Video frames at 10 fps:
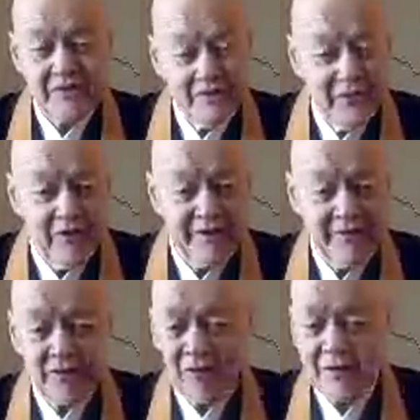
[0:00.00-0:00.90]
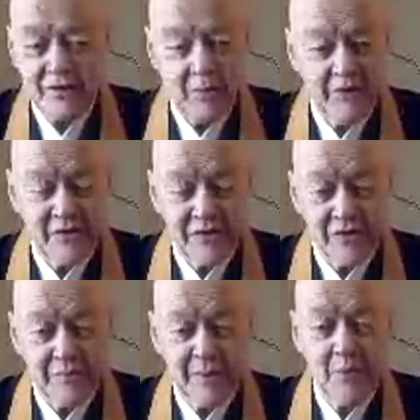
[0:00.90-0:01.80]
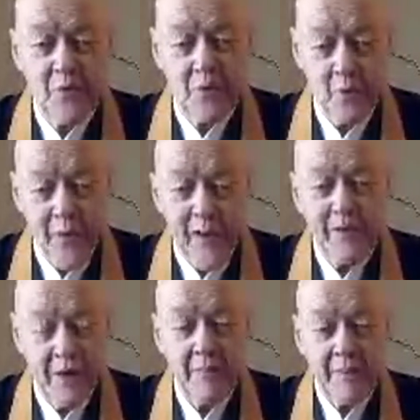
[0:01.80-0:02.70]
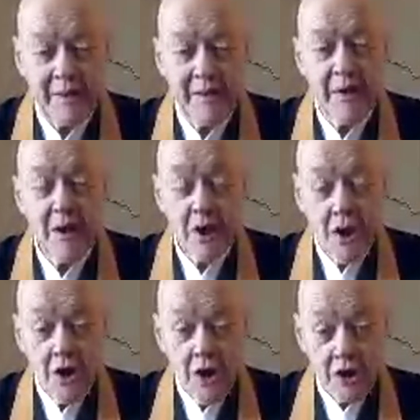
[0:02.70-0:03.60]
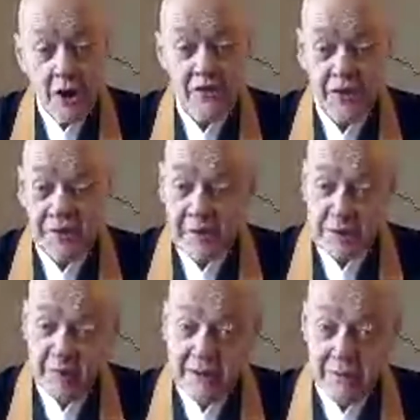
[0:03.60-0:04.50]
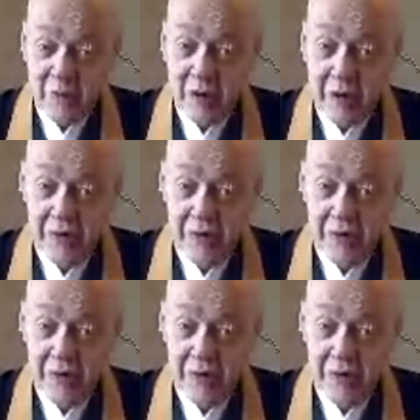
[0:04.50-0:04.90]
it's very difficult to express it to people who are wound up in cause and effect, right and wrong,